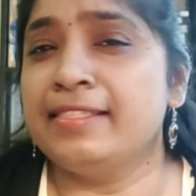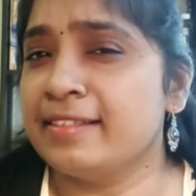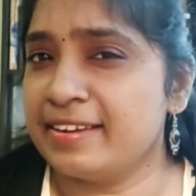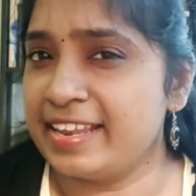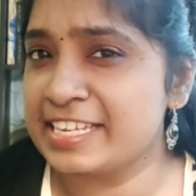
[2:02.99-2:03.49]
And the
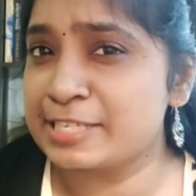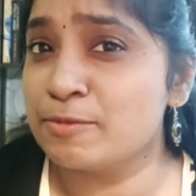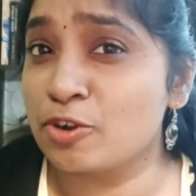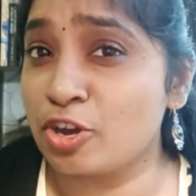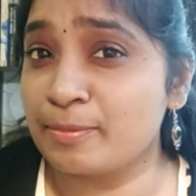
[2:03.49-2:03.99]
next
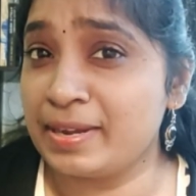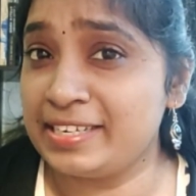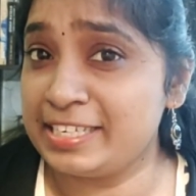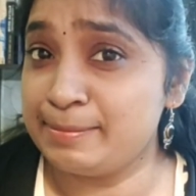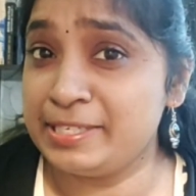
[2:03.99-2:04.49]
book on my
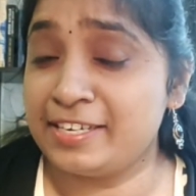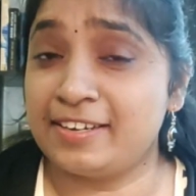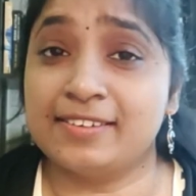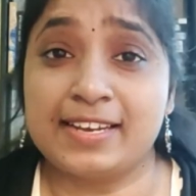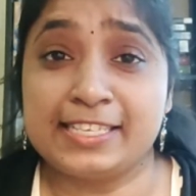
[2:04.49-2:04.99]

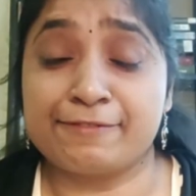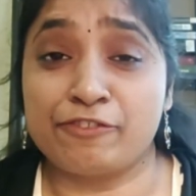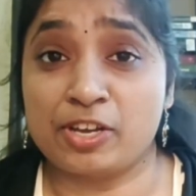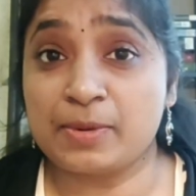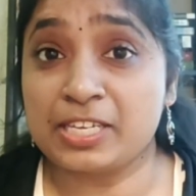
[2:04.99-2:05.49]
TBR is
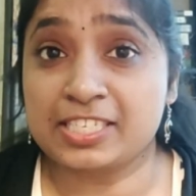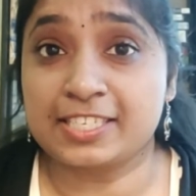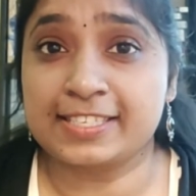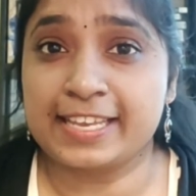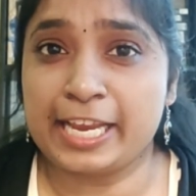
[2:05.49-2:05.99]
War
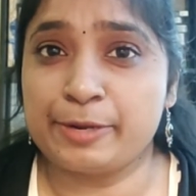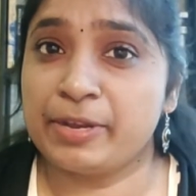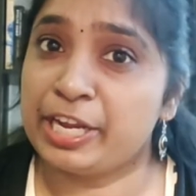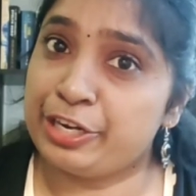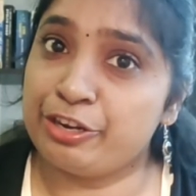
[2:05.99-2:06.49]
Master's Gate by
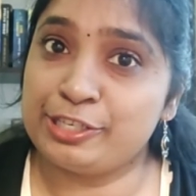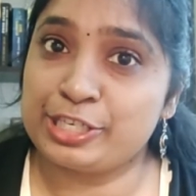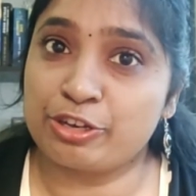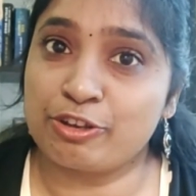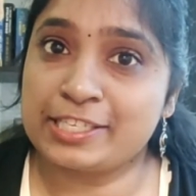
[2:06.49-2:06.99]
Adrian
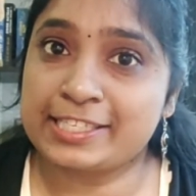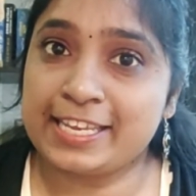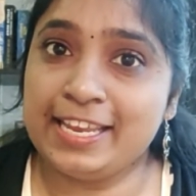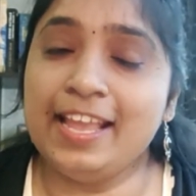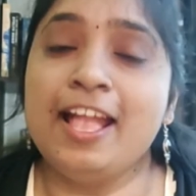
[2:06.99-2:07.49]

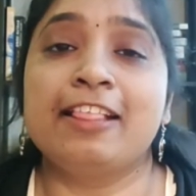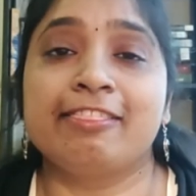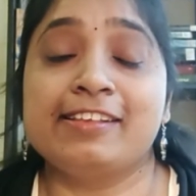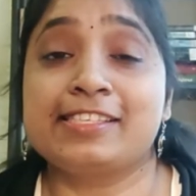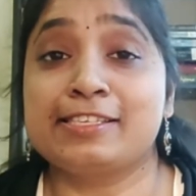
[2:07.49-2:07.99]
Tchaikovsky.
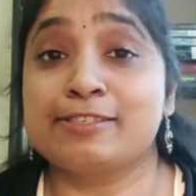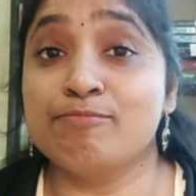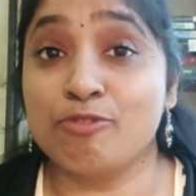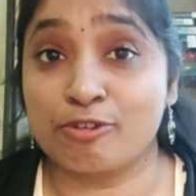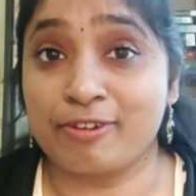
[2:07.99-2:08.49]
This is
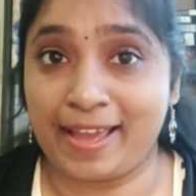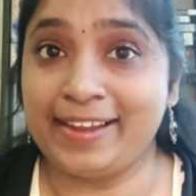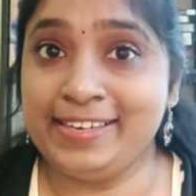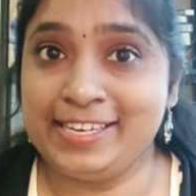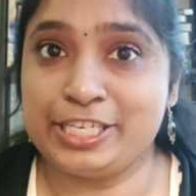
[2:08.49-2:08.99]
book
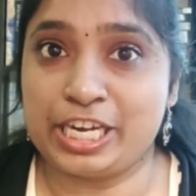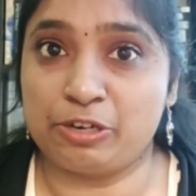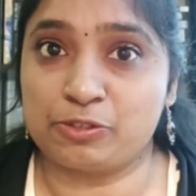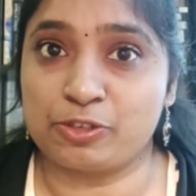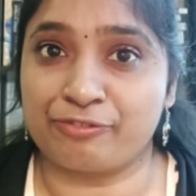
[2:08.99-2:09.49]
9 in
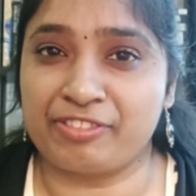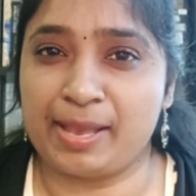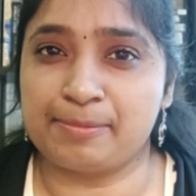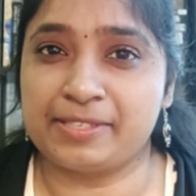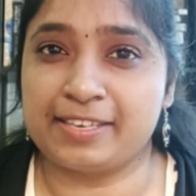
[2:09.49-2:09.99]
Shadows of the
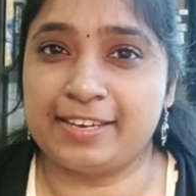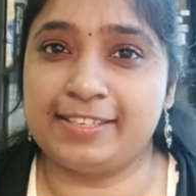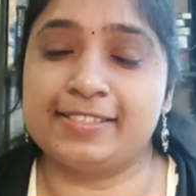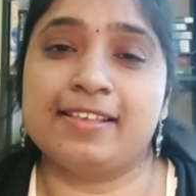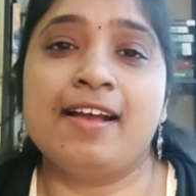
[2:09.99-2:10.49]
Abyss
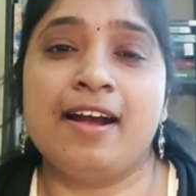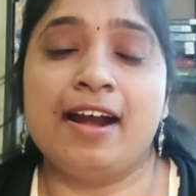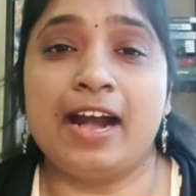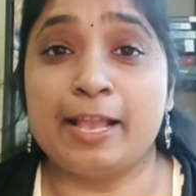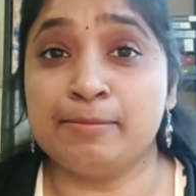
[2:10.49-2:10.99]
series.
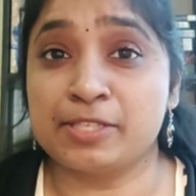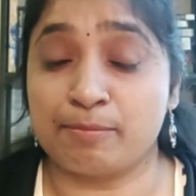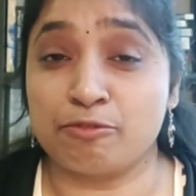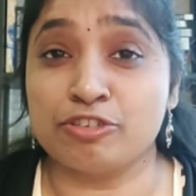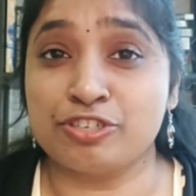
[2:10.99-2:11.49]
I am
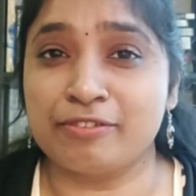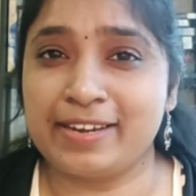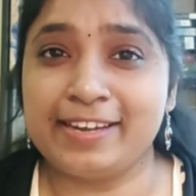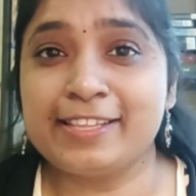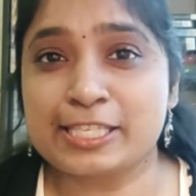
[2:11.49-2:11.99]
supposed to
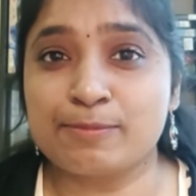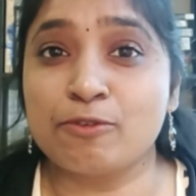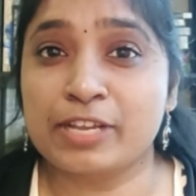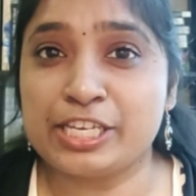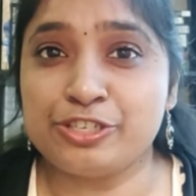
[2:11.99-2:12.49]
read this
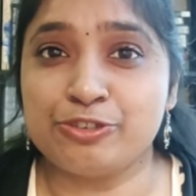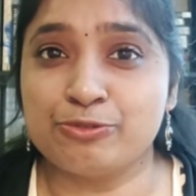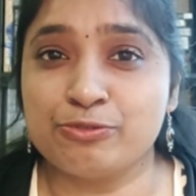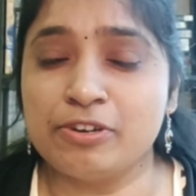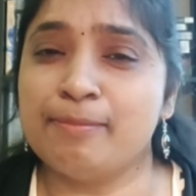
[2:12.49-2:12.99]
book in
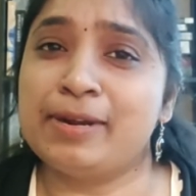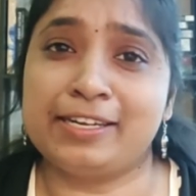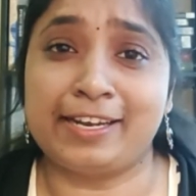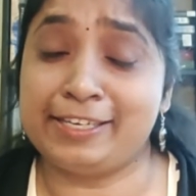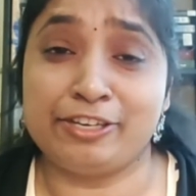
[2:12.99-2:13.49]
June, but
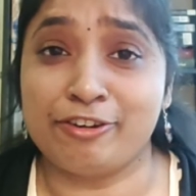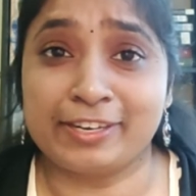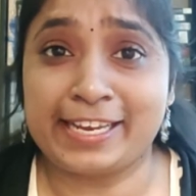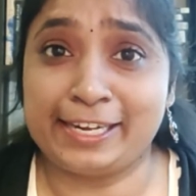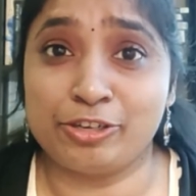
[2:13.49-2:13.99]
I did not
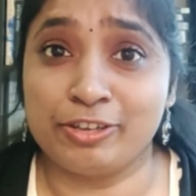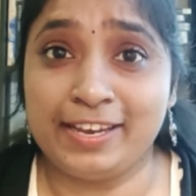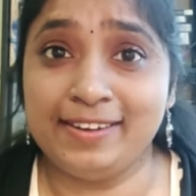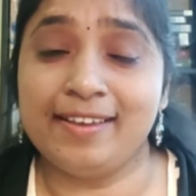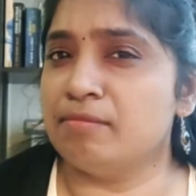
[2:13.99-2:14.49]
get to
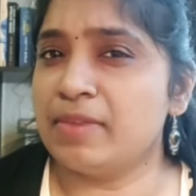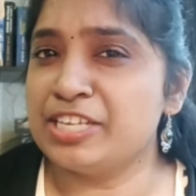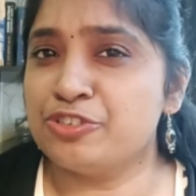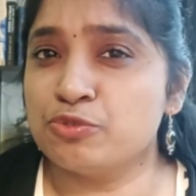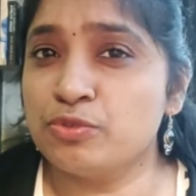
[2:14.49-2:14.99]
it. My
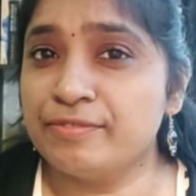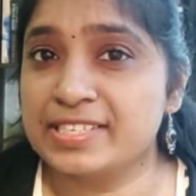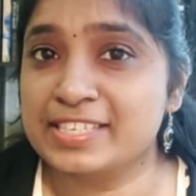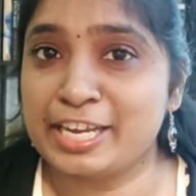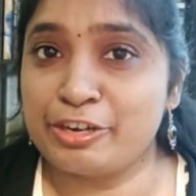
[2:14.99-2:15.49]
June was
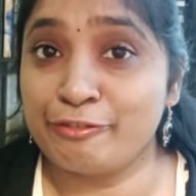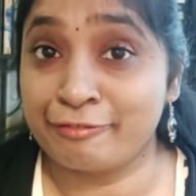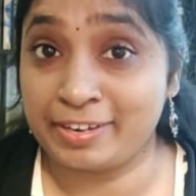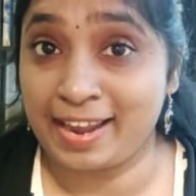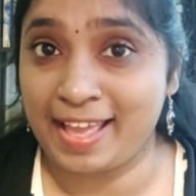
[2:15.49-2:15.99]
kind of
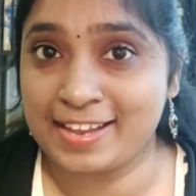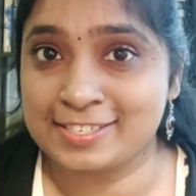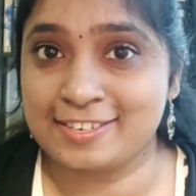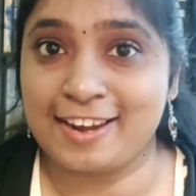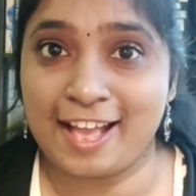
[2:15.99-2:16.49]

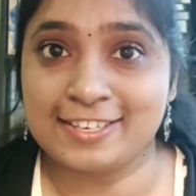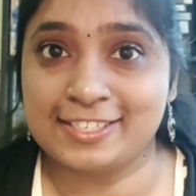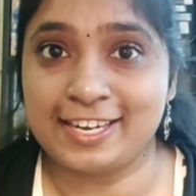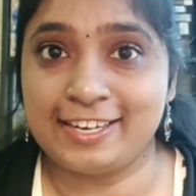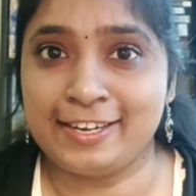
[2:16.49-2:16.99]
relaxed. Last
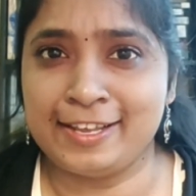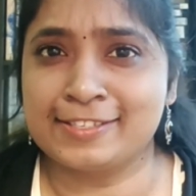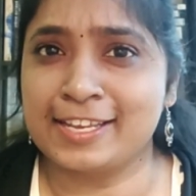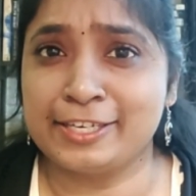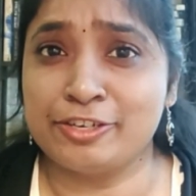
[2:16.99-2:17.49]
10 days,
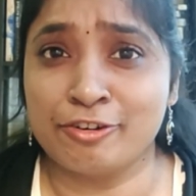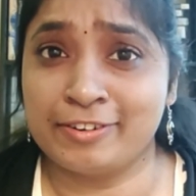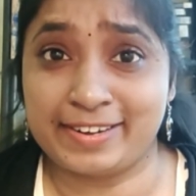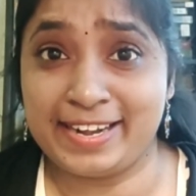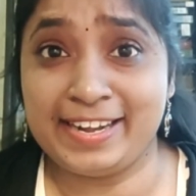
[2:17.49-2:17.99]
I did
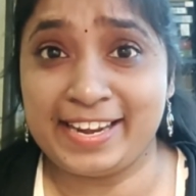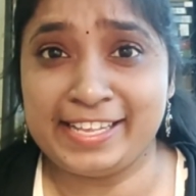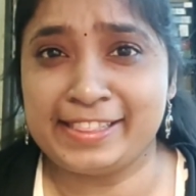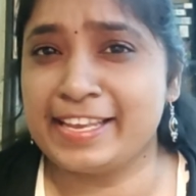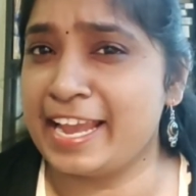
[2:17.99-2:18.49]
not read
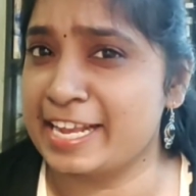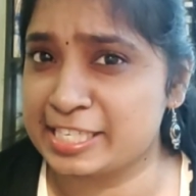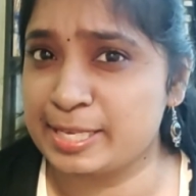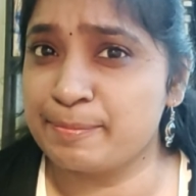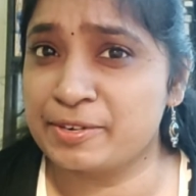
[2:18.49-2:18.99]
anything
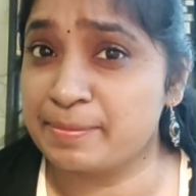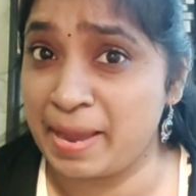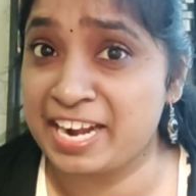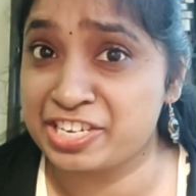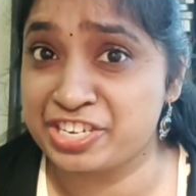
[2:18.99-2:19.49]
except
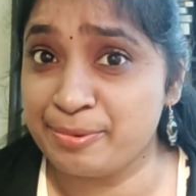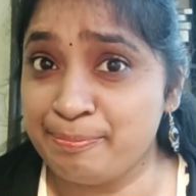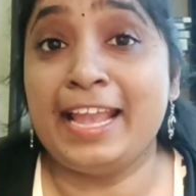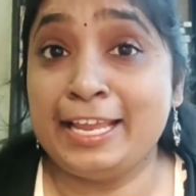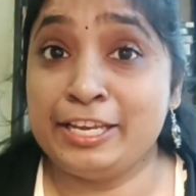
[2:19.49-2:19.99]
Mad Ship.
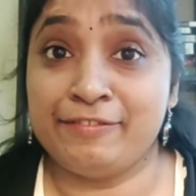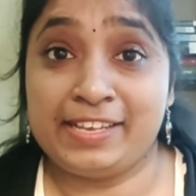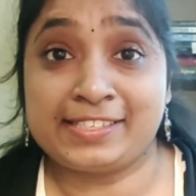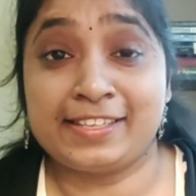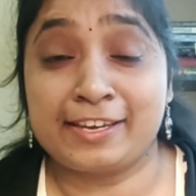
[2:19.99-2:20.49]

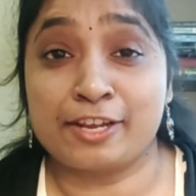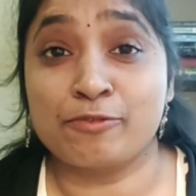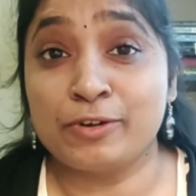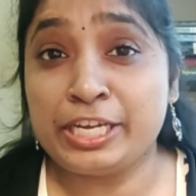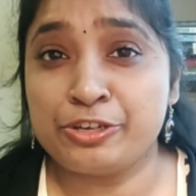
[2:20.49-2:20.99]
Anyways, there are
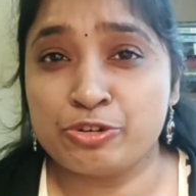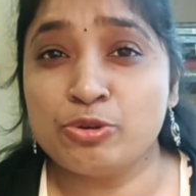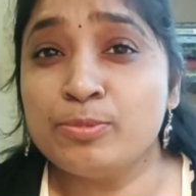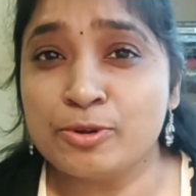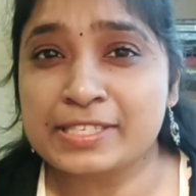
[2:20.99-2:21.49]
only
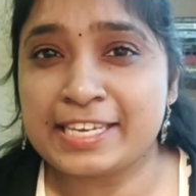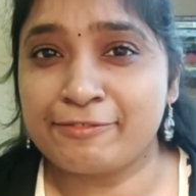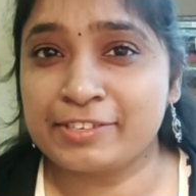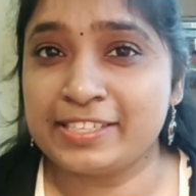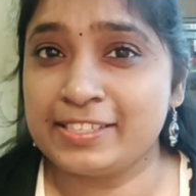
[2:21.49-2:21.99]
2 books
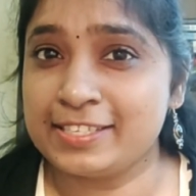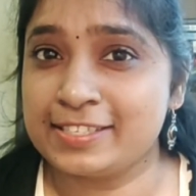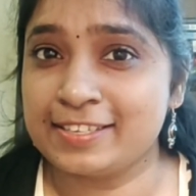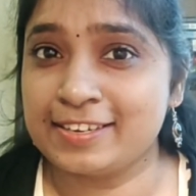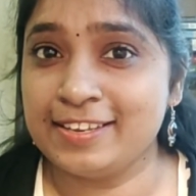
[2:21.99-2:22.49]
left in this
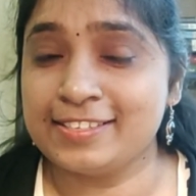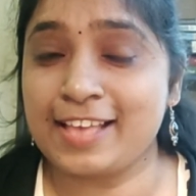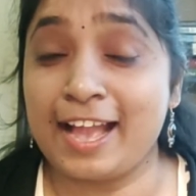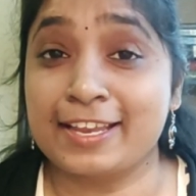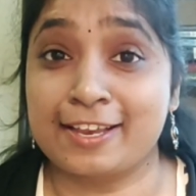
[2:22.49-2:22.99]
series.
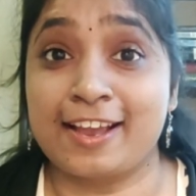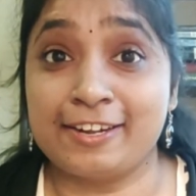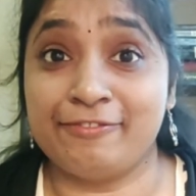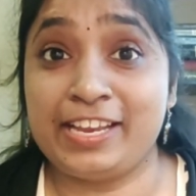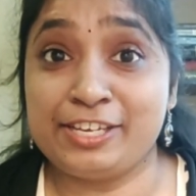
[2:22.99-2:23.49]
I can't
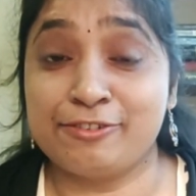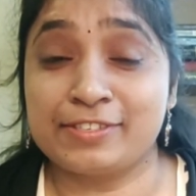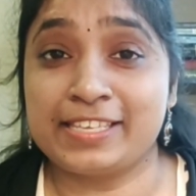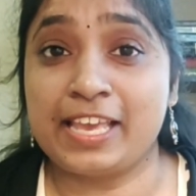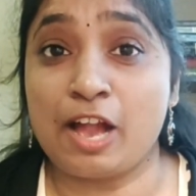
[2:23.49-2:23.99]
wait to
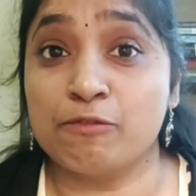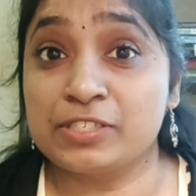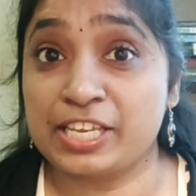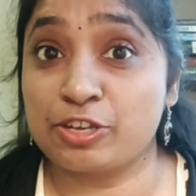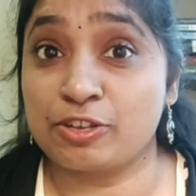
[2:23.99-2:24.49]
see how
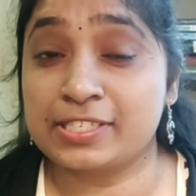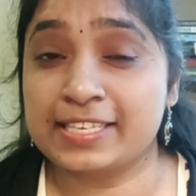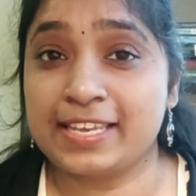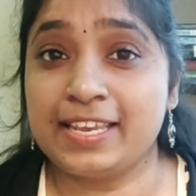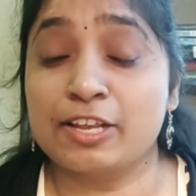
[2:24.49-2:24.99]

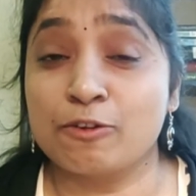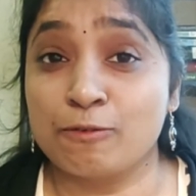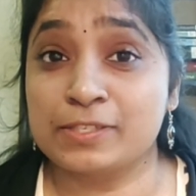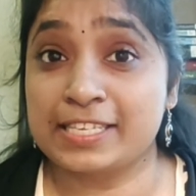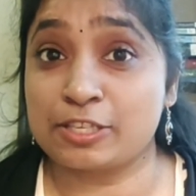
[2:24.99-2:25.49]
Tchaikovsky
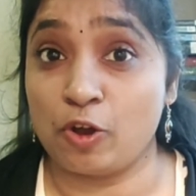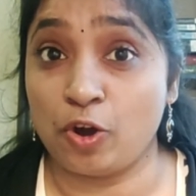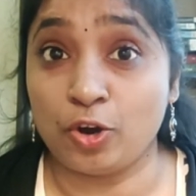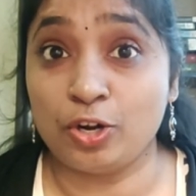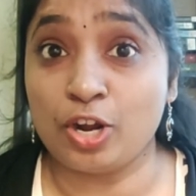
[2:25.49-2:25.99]
closes
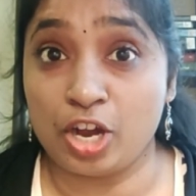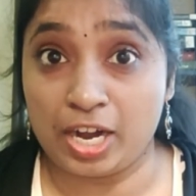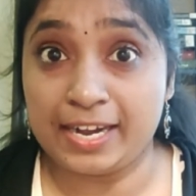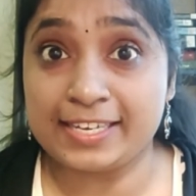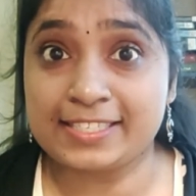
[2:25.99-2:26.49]
all
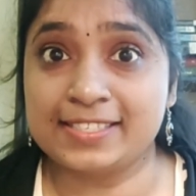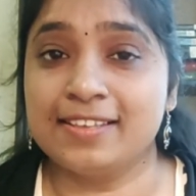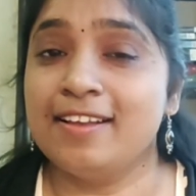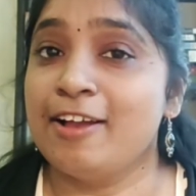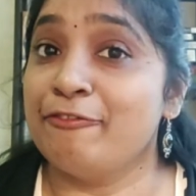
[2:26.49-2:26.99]
arcs.
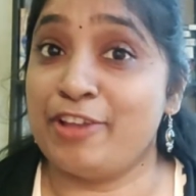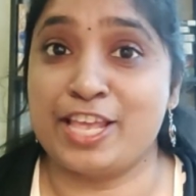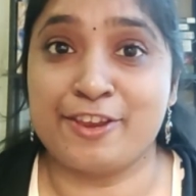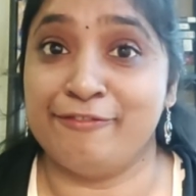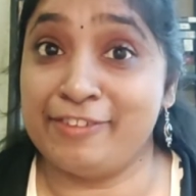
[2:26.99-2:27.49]

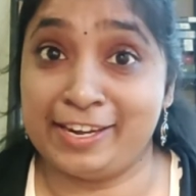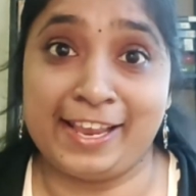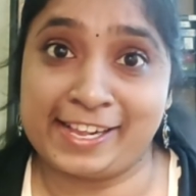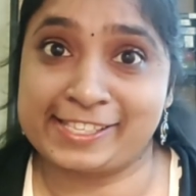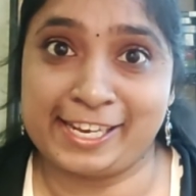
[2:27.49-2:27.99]
Very, very
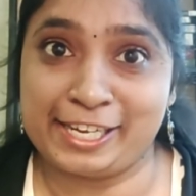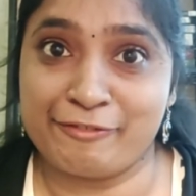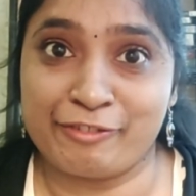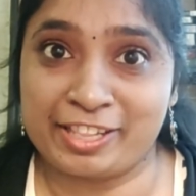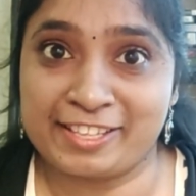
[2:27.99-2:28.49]
excited
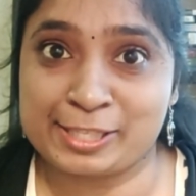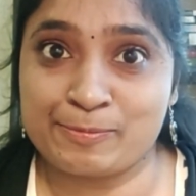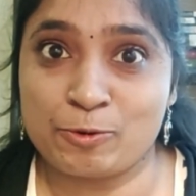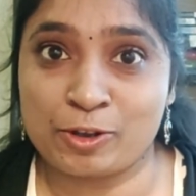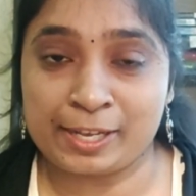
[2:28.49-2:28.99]
for this book.